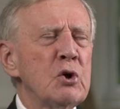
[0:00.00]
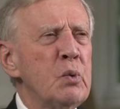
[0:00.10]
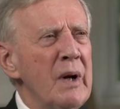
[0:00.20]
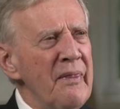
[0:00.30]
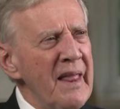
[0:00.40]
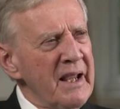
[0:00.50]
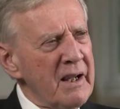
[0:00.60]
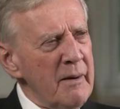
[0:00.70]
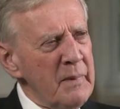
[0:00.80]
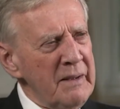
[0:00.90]
when they
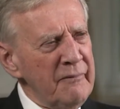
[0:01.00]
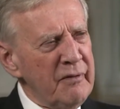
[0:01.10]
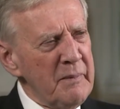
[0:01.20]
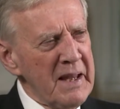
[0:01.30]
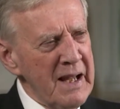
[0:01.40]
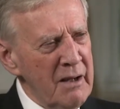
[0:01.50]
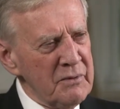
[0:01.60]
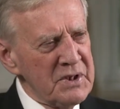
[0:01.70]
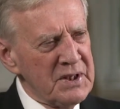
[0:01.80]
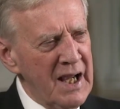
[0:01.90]
come in from the
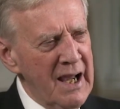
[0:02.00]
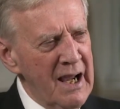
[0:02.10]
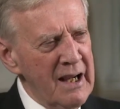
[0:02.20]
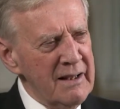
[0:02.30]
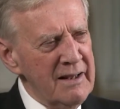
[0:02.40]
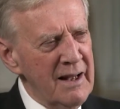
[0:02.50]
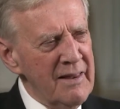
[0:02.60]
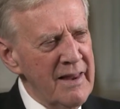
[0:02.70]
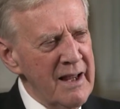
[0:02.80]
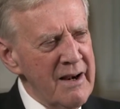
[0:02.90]
outside,
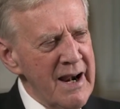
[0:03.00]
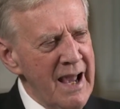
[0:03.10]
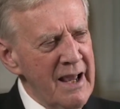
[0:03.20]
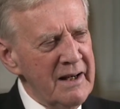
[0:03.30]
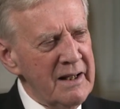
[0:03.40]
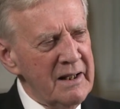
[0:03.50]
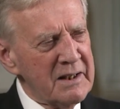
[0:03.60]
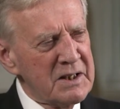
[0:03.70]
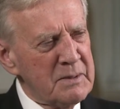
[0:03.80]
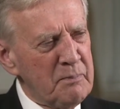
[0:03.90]
they're not
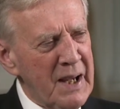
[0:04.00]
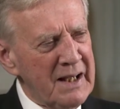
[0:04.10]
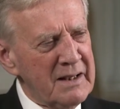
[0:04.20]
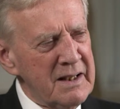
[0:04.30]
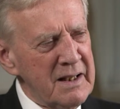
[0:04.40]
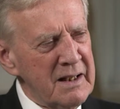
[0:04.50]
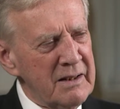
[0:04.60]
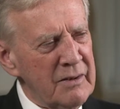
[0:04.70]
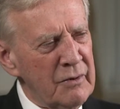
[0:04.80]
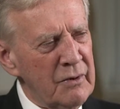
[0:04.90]

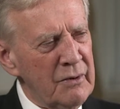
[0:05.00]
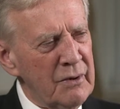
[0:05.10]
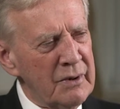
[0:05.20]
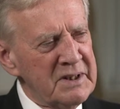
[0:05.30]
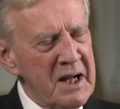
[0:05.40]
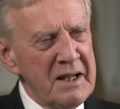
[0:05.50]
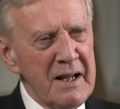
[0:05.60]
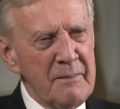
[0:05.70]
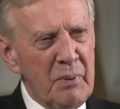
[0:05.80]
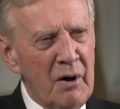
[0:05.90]
expecting or
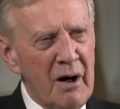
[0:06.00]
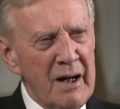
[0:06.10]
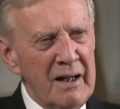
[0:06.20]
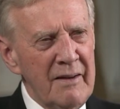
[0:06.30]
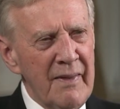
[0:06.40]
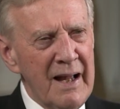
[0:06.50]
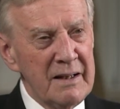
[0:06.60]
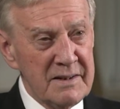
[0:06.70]
taking part in that